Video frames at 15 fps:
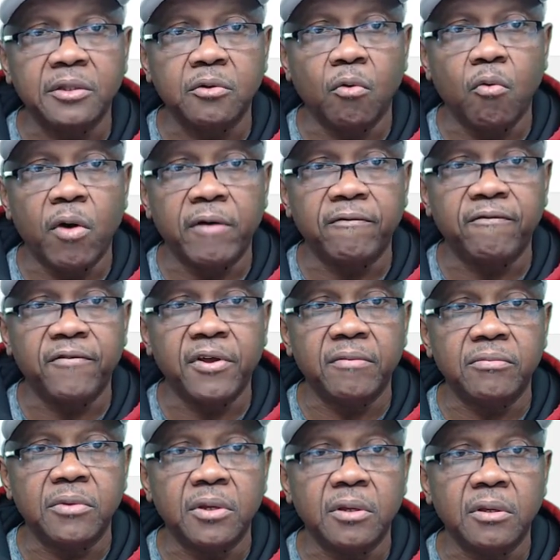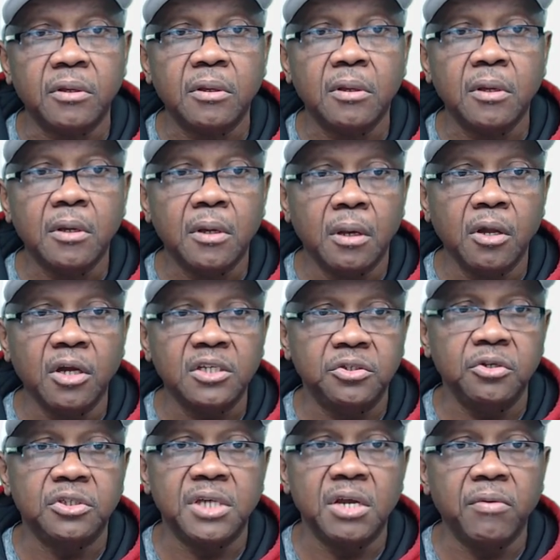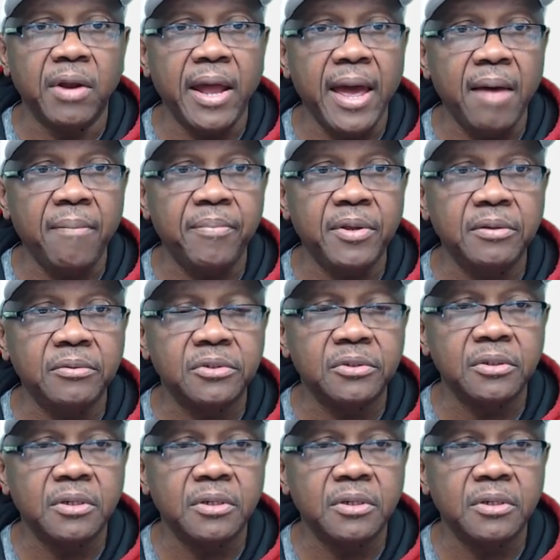150. Look, you see what happens?